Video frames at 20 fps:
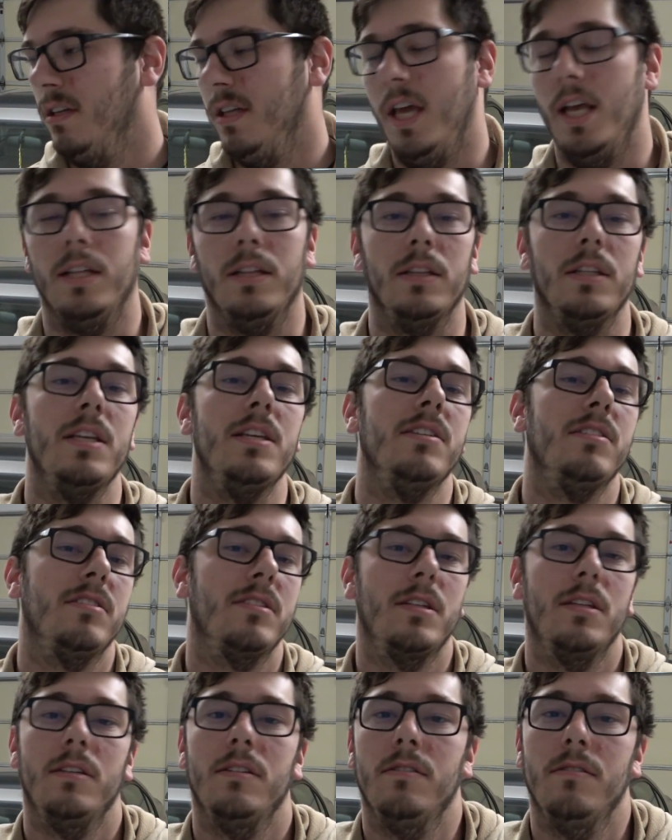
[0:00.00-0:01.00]
at
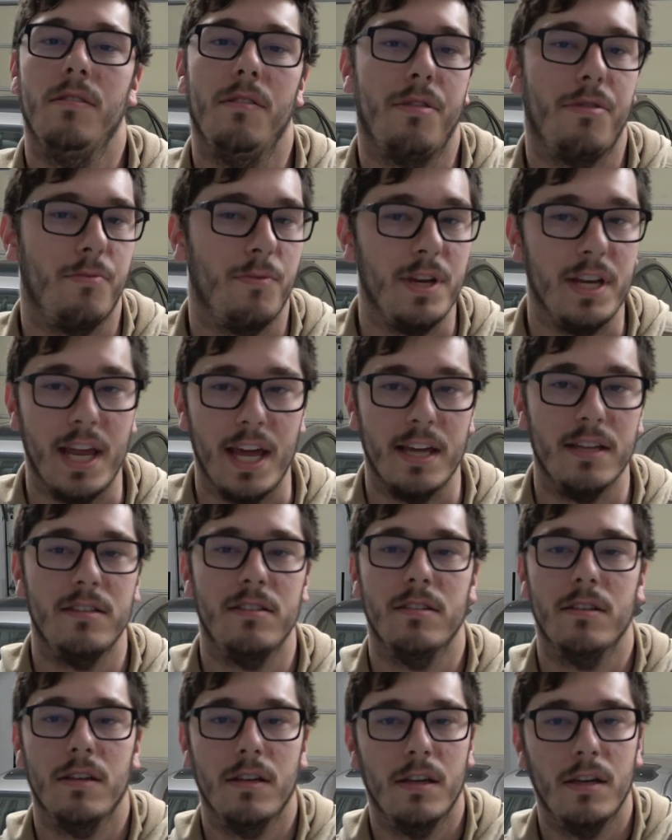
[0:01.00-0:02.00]
least 3 days,